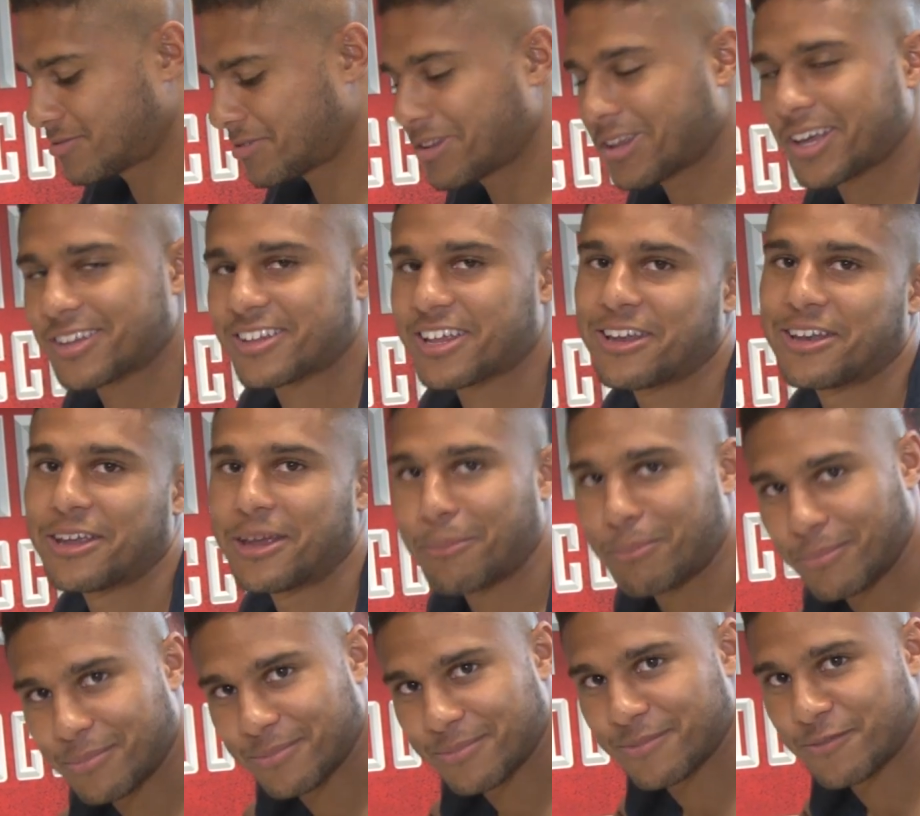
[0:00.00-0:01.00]
I like that name.
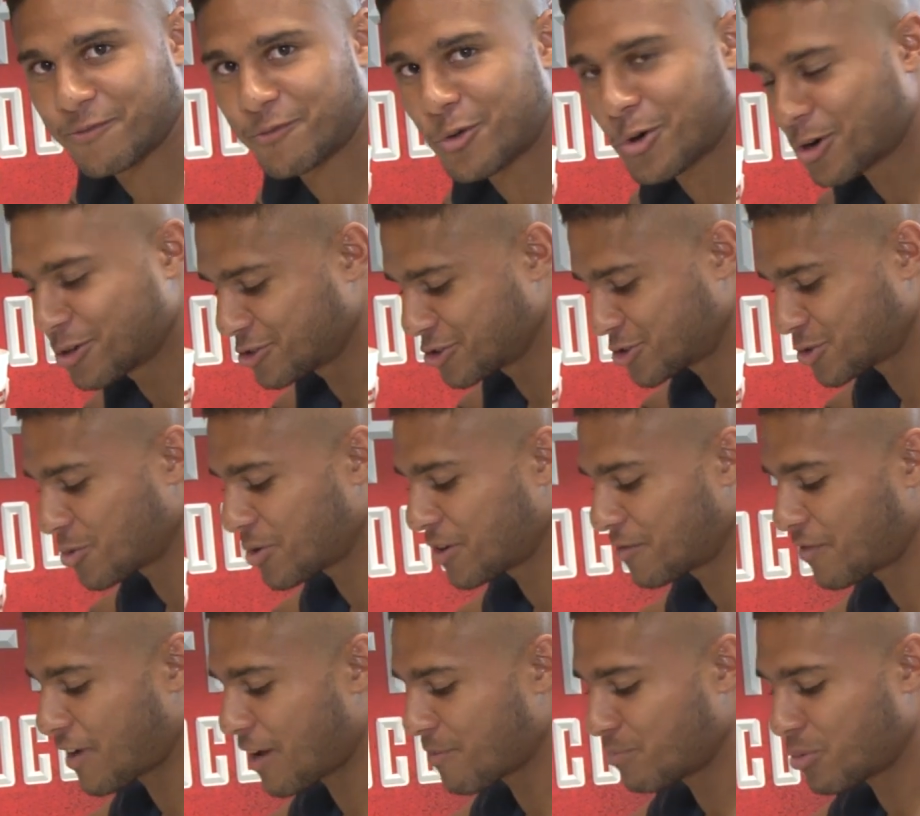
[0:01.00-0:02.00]

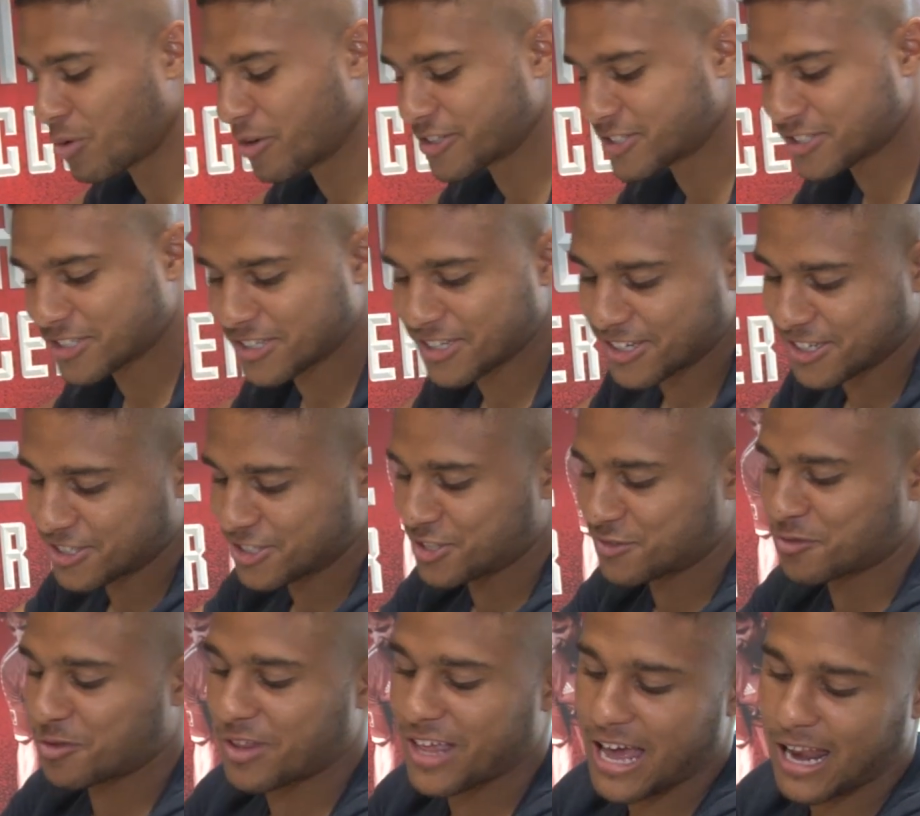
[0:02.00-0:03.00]
425 points.
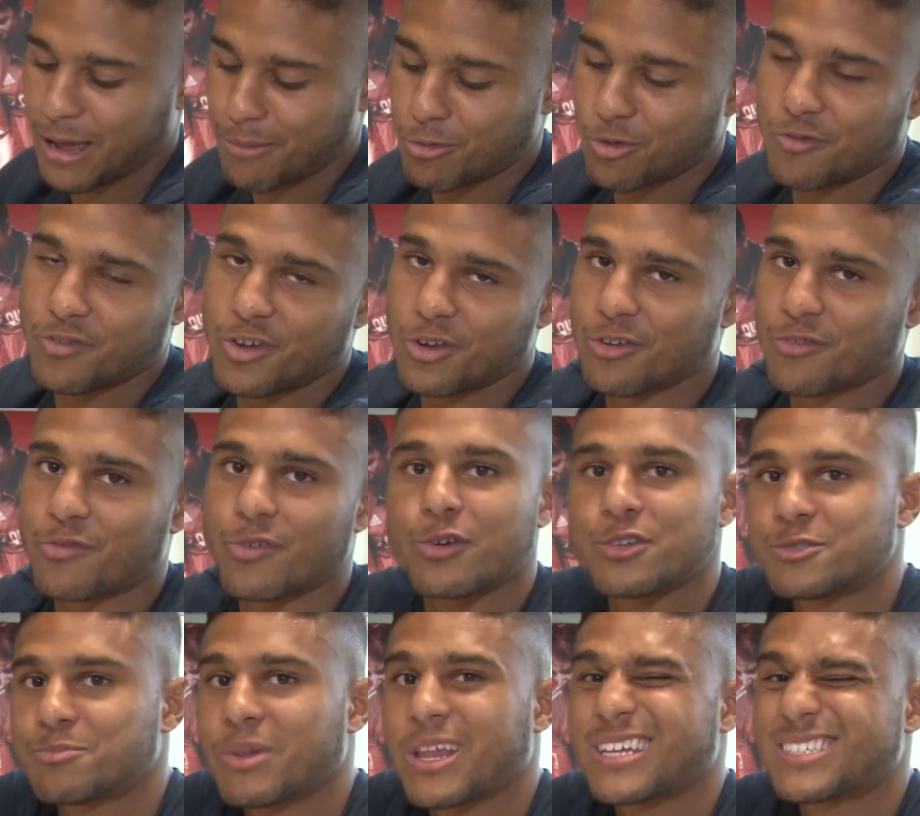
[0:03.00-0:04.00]
Just for that, I move you to
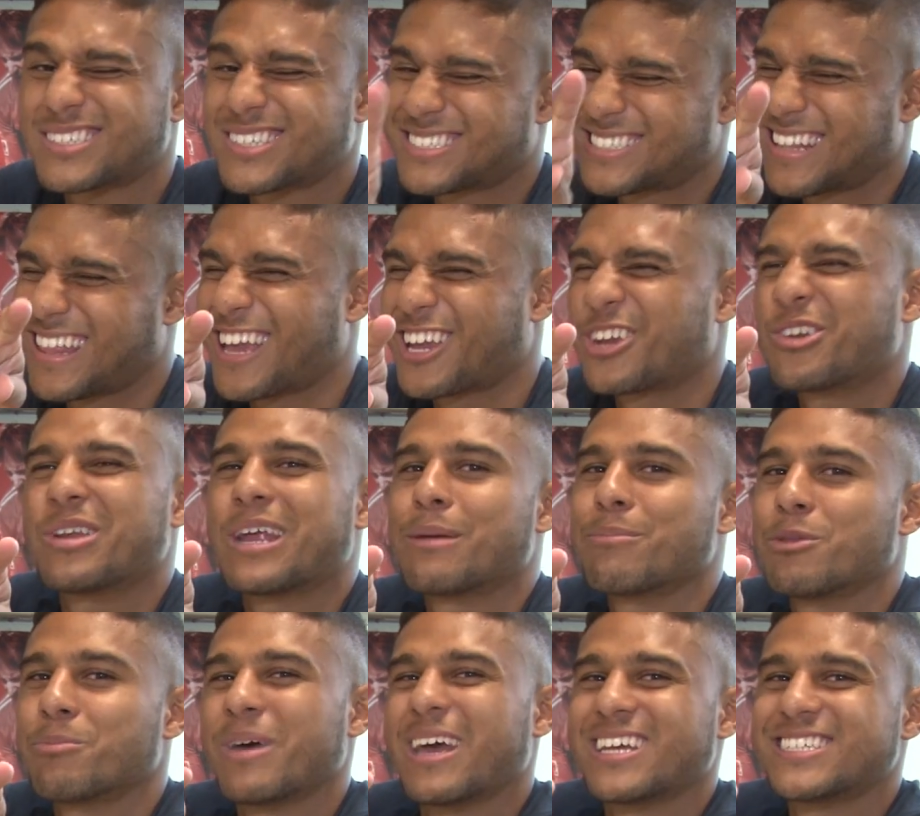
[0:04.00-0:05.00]
first place because I like your
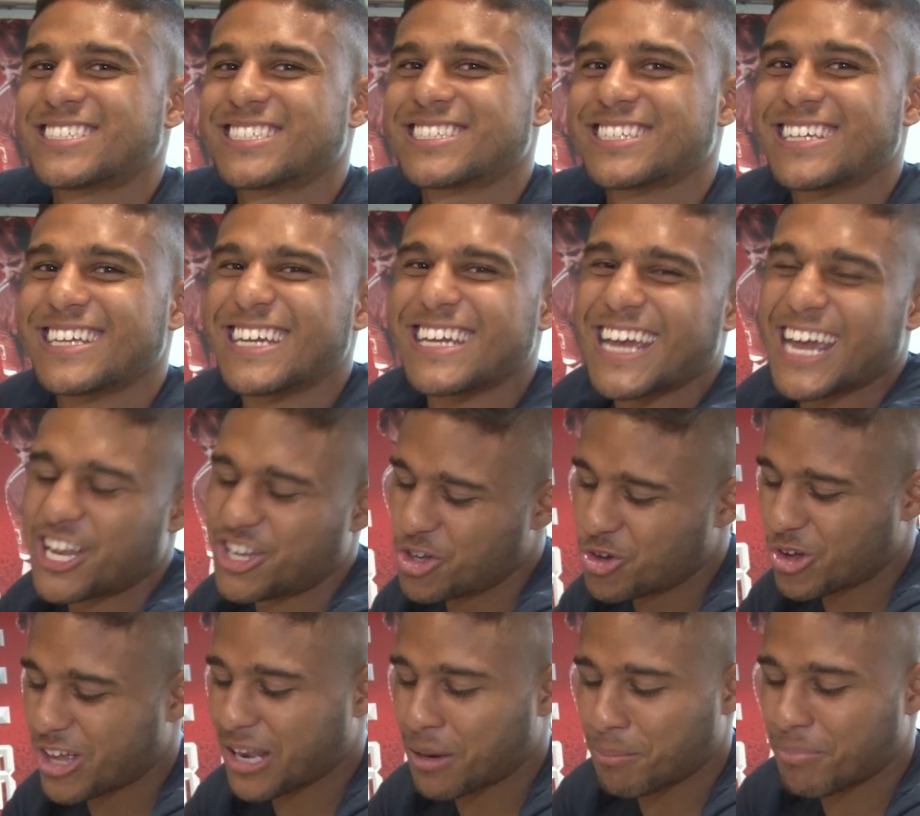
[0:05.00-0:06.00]
name the best and
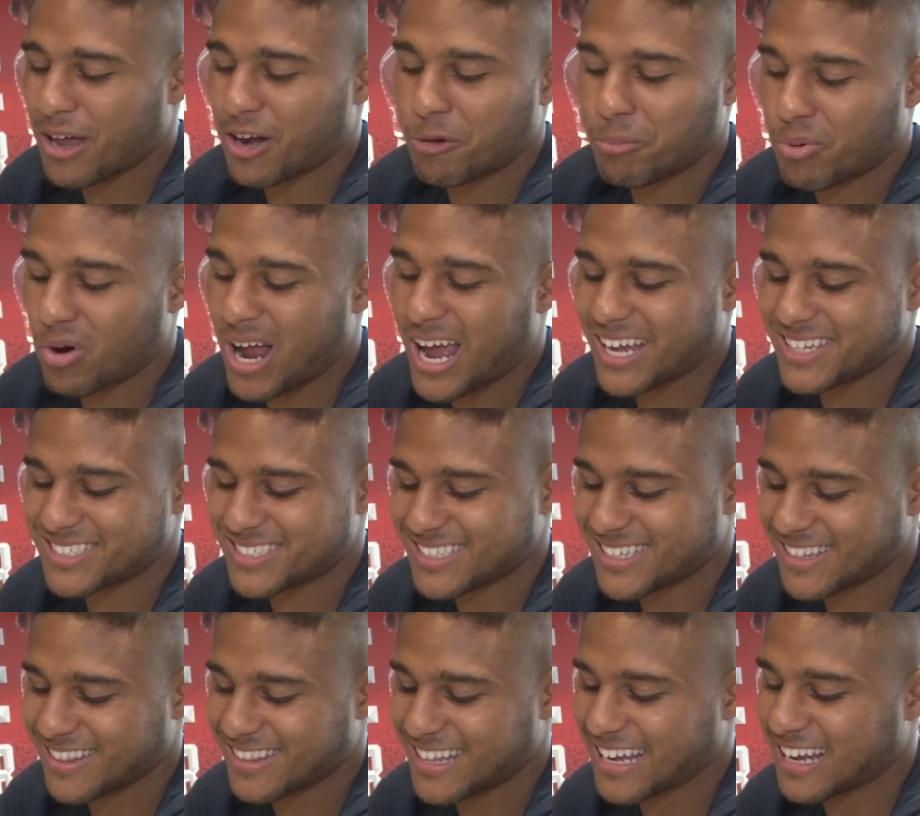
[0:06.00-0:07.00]
you'll get a better prize
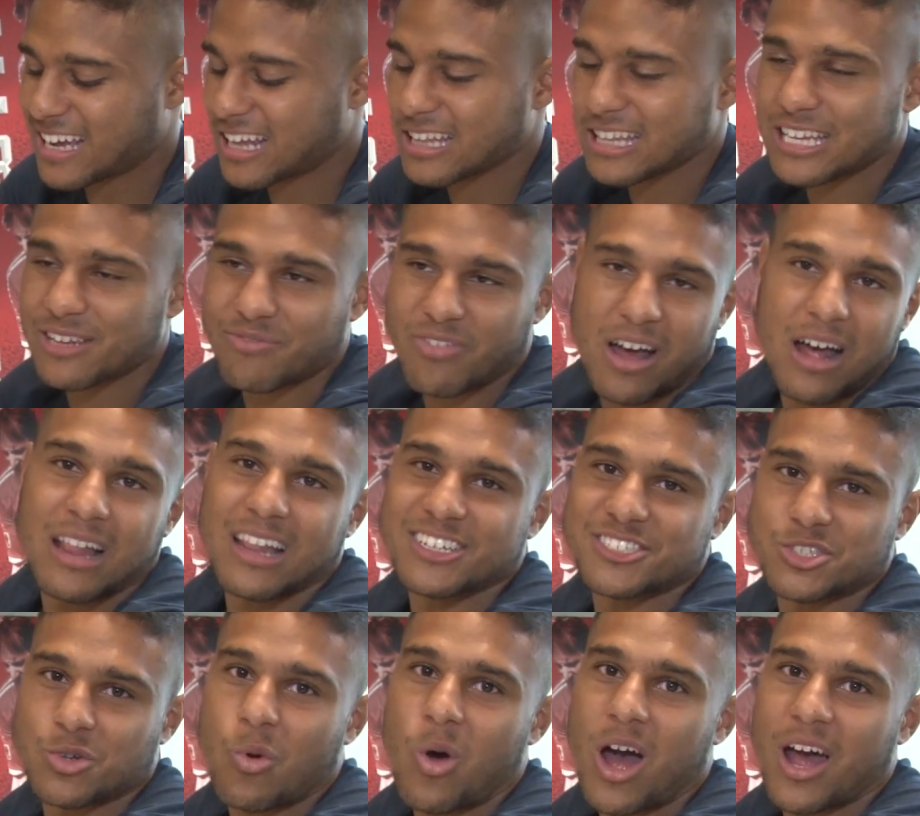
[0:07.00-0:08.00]
than Khalif Al
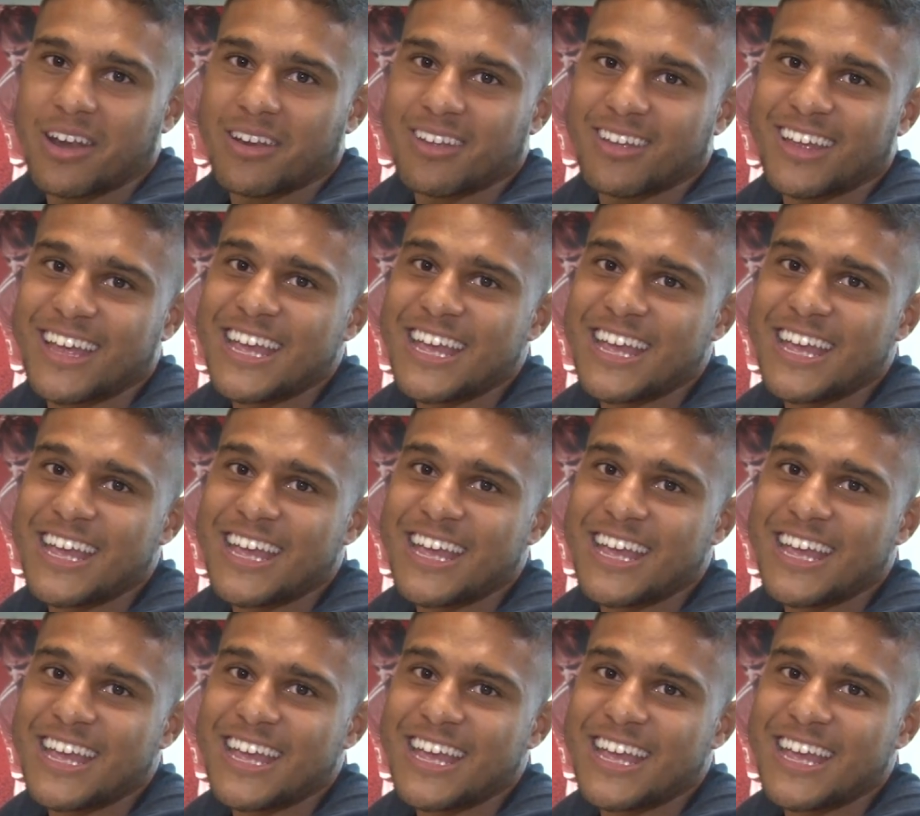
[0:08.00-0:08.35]
Hasquad.